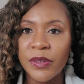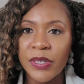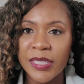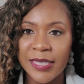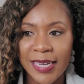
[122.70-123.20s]

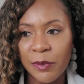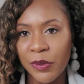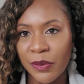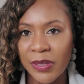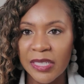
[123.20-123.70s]
on a table
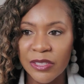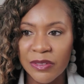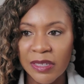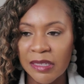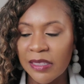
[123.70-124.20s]
at a
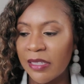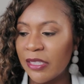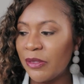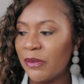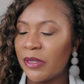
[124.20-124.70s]
restaurant, and
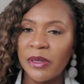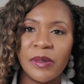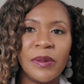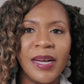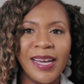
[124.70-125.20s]
then you
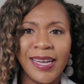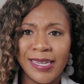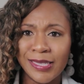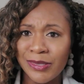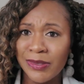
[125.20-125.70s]
go
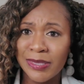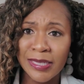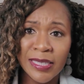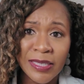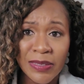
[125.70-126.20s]
and you
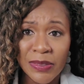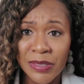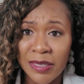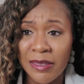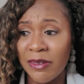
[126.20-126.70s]
sit it
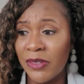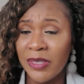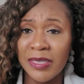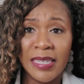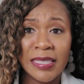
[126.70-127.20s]
on
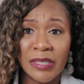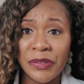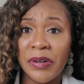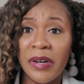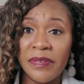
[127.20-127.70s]
the desk in
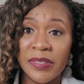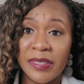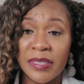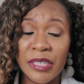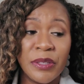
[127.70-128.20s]
your
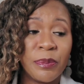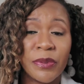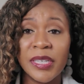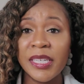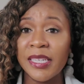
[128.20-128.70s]
office, then you
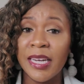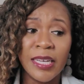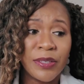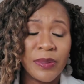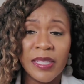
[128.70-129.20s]
bring it,
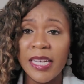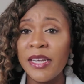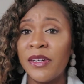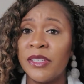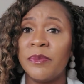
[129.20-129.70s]
you lay
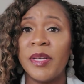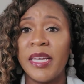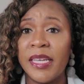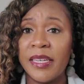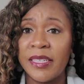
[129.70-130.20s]
it on your
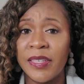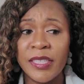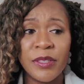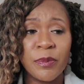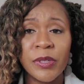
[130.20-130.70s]
bed, and then
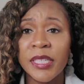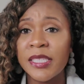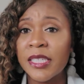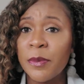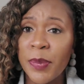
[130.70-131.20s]
you bring it
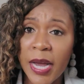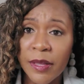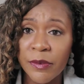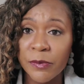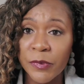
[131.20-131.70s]
to the
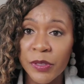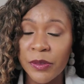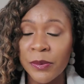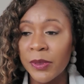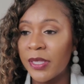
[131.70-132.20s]
bathroom with
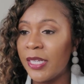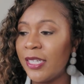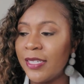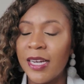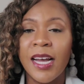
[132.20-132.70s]
you, and then